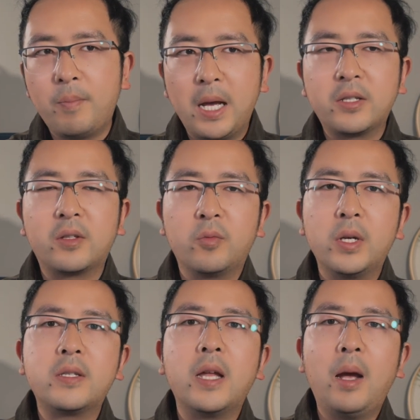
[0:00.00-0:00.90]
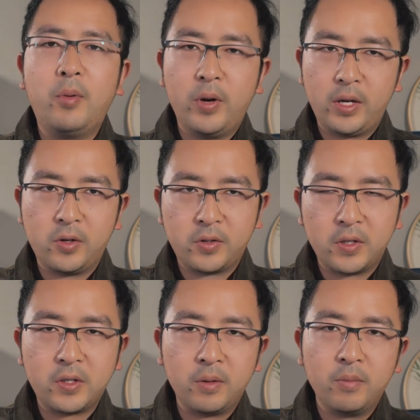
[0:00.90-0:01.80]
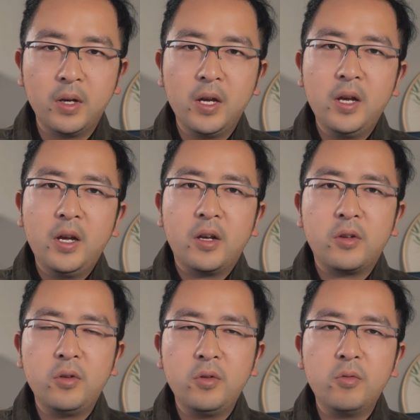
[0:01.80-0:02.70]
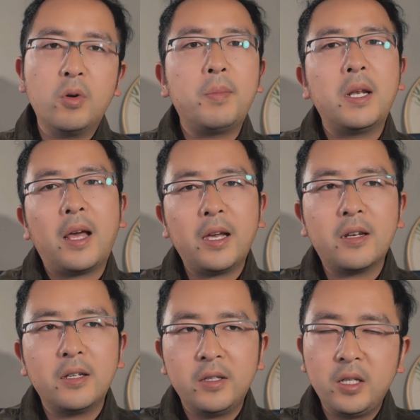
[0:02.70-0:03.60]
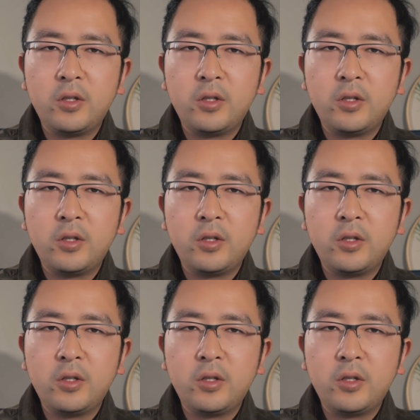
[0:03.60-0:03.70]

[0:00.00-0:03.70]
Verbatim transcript: best with the Apple ecosystem. You will be likely need